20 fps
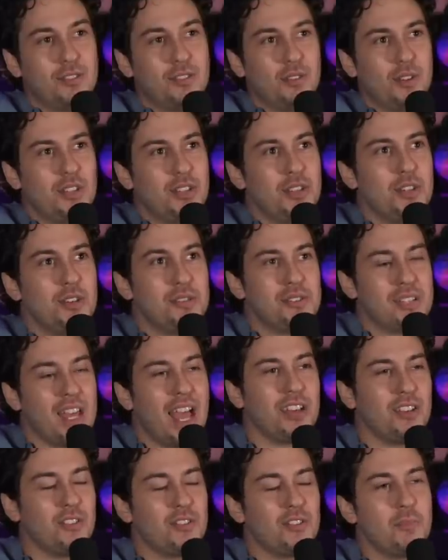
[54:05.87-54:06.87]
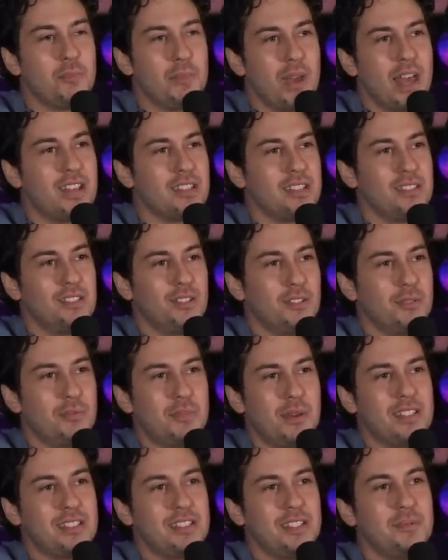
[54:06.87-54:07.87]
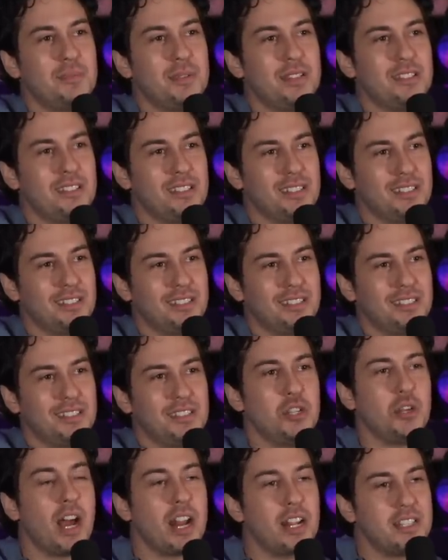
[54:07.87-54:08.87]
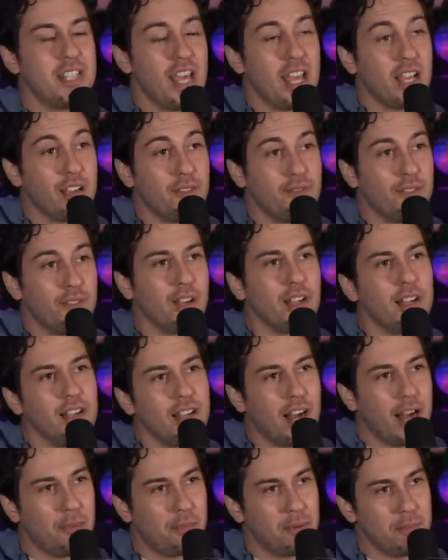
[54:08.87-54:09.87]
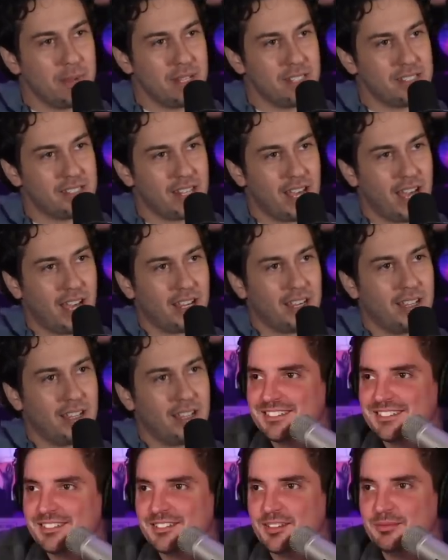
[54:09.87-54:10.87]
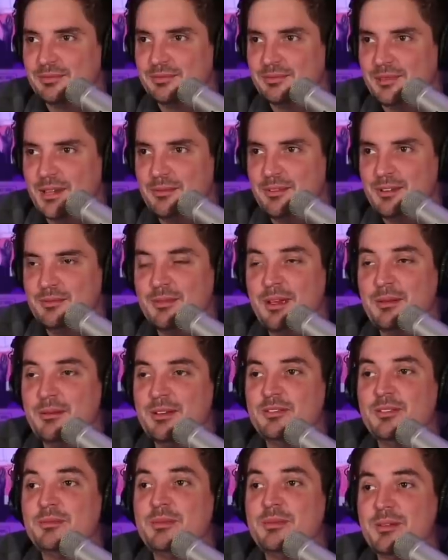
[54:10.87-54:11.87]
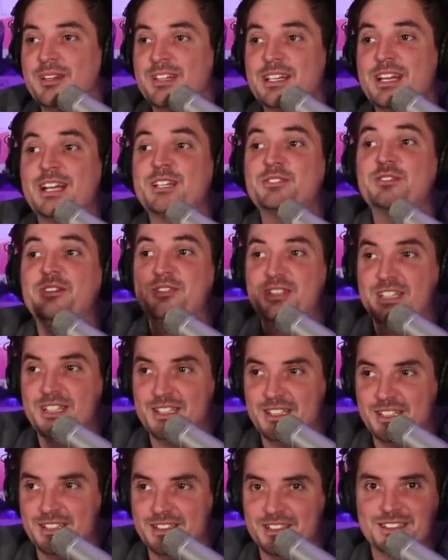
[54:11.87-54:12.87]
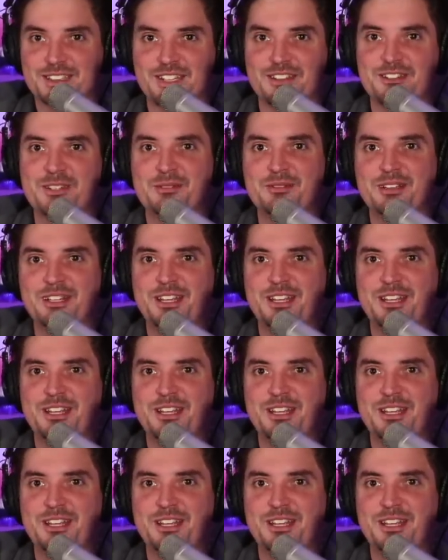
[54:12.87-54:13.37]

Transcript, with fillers: Like, so are you, Zach? You're the best. You're the best in the business. You got to take a fucking compliment, Zach. Well, maybe, maybe, maybe in the next fifteen years. Give yeah, to me.